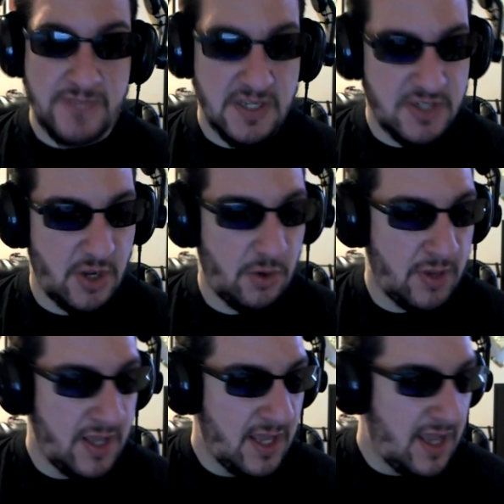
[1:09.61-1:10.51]

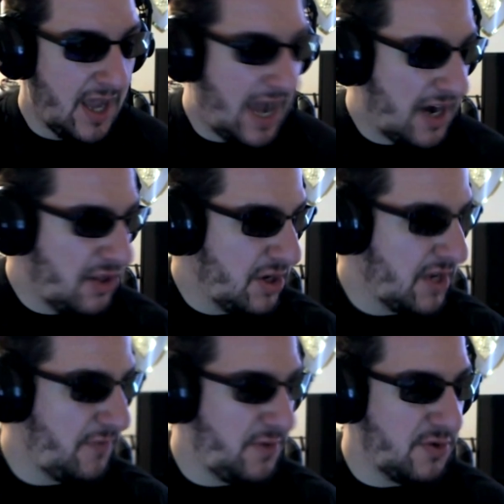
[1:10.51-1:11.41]
So, I'm going to look
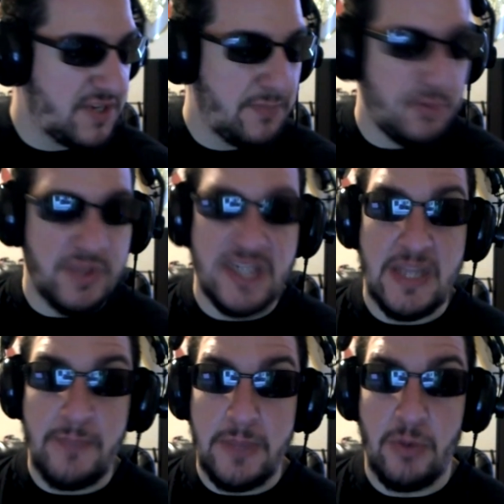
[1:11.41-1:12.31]
at a few simple things
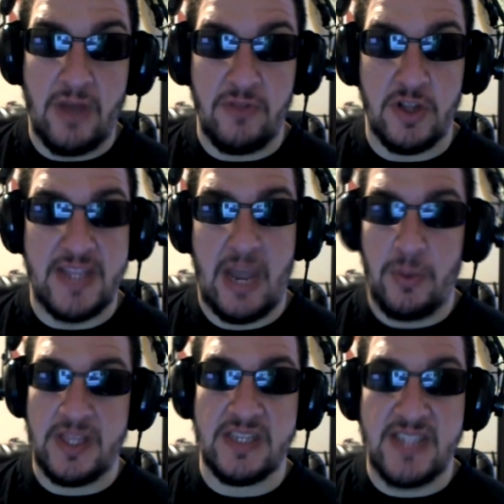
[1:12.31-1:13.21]
that people have looked at
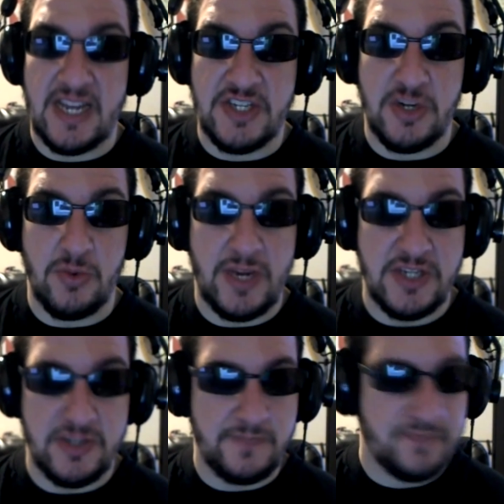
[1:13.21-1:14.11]
with this next
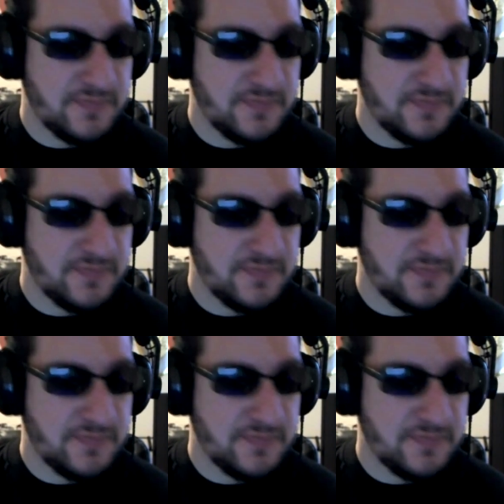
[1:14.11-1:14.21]
generation.